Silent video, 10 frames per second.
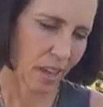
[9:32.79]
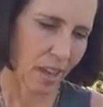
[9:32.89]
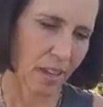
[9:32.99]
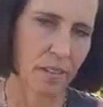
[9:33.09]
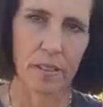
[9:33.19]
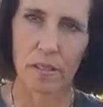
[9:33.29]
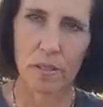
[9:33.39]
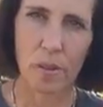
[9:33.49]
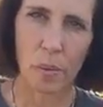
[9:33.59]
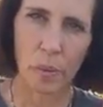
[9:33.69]
And
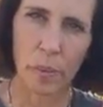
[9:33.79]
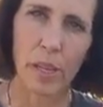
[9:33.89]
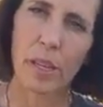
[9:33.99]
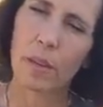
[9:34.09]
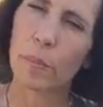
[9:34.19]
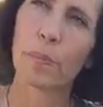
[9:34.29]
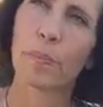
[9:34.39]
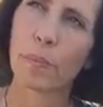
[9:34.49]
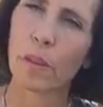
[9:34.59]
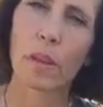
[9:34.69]
so when we
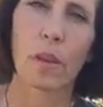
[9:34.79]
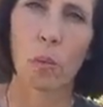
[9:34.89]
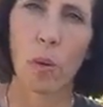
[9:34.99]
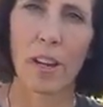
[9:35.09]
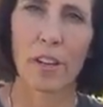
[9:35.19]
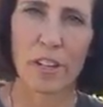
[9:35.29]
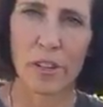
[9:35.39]
water a